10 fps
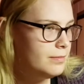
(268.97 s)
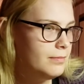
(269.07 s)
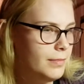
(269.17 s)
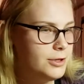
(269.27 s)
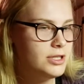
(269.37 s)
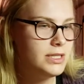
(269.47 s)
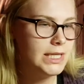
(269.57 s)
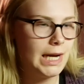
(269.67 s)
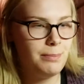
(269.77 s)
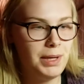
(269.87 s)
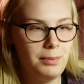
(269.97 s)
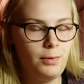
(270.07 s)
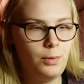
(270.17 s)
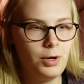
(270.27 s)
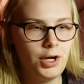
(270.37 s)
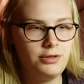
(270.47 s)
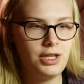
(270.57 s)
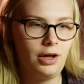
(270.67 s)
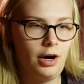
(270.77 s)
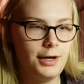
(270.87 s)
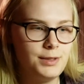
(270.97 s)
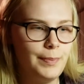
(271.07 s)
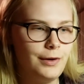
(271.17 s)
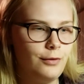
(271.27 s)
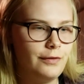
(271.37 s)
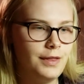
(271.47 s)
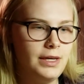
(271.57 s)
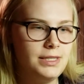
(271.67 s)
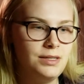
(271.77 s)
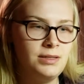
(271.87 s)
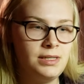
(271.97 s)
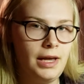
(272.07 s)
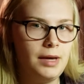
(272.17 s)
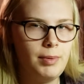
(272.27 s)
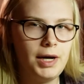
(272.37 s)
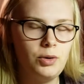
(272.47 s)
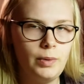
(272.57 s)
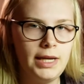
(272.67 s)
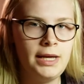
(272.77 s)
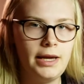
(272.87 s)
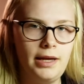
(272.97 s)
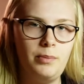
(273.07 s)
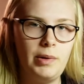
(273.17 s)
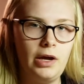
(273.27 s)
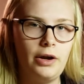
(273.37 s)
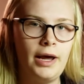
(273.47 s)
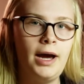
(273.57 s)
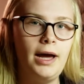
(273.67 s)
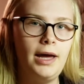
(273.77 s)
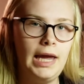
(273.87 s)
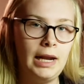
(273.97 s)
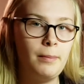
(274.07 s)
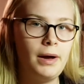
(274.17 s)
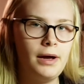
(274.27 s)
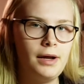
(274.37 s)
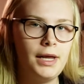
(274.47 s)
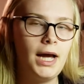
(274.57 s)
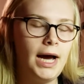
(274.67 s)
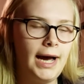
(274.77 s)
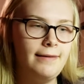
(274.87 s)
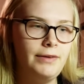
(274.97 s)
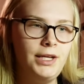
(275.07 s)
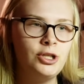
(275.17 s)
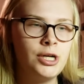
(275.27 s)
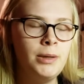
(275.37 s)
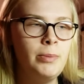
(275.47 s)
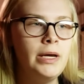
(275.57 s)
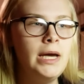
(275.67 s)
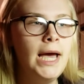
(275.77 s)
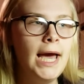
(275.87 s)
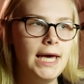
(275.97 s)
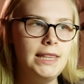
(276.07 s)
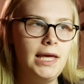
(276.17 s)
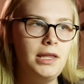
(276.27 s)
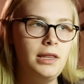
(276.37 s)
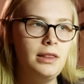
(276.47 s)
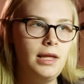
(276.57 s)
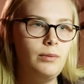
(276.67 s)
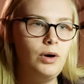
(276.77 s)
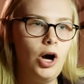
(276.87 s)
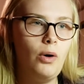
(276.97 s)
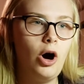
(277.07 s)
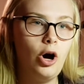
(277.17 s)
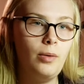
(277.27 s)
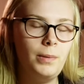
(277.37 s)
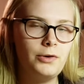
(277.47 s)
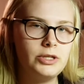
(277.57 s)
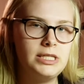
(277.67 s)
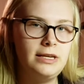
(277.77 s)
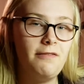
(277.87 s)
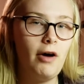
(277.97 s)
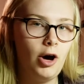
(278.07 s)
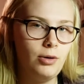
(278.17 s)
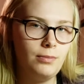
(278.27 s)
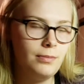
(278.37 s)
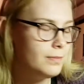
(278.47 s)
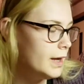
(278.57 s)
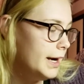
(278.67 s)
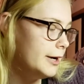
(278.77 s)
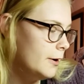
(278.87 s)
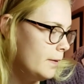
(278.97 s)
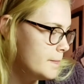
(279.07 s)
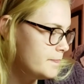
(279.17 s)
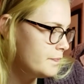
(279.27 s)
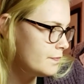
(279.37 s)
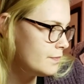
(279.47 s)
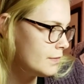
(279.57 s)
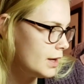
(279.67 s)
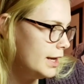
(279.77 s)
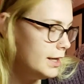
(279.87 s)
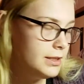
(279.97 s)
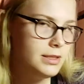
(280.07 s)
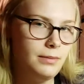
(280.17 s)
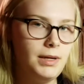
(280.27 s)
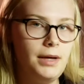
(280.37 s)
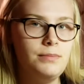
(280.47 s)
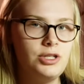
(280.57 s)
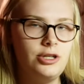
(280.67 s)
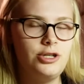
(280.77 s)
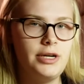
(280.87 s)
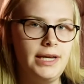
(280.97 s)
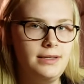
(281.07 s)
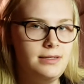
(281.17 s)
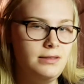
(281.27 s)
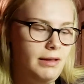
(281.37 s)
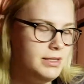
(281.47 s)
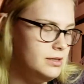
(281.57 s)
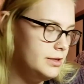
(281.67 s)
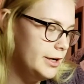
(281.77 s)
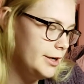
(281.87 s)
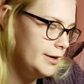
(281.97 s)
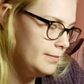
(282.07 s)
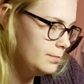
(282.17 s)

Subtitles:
Most of the time people will go to the hospital for this and stay about a week and be on an antibiotic IV drip, and then they will go home and receive home care. And sometimes surgery is necessary.